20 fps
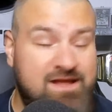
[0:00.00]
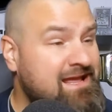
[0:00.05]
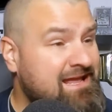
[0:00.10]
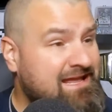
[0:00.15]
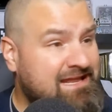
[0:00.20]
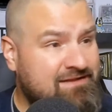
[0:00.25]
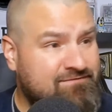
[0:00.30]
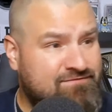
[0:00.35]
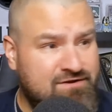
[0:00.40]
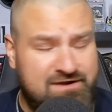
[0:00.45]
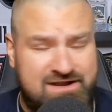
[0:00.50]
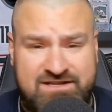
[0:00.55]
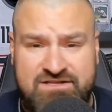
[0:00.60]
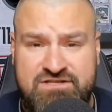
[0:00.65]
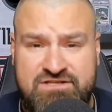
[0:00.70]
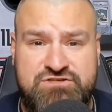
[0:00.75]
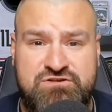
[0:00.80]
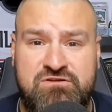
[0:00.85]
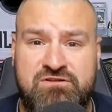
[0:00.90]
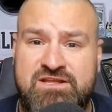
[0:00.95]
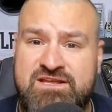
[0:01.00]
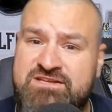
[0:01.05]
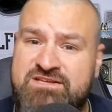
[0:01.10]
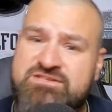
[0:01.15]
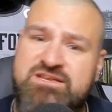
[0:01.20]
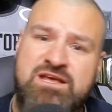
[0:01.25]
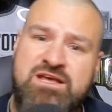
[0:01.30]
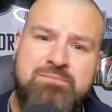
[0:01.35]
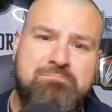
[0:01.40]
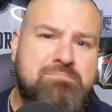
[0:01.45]
And if they're industry leagues,
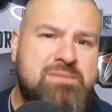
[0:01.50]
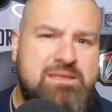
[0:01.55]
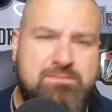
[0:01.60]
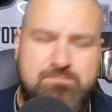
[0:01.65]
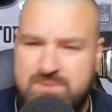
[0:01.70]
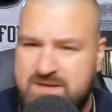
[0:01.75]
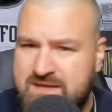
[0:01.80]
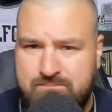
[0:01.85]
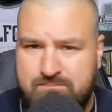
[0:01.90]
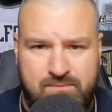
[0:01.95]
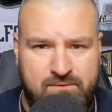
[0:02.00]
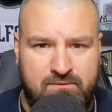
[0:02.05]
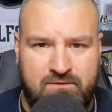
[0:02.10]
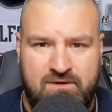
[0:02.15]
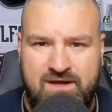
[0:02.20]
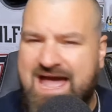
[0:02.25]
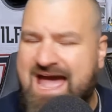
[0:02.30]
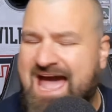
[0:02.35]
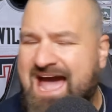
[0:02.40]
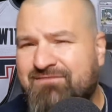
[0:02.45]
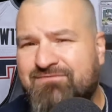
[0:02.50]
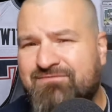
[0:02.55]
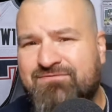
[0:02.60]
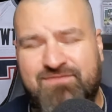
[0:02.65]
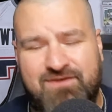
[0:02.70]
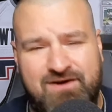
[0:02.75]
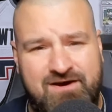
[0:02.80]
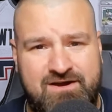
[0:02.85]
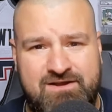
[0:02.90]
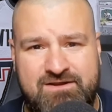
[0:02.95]
meet people, have
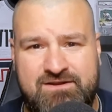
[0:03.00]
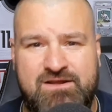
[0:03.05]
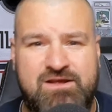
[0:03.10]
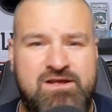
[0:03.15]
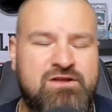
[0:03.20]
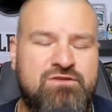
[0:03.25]
fun.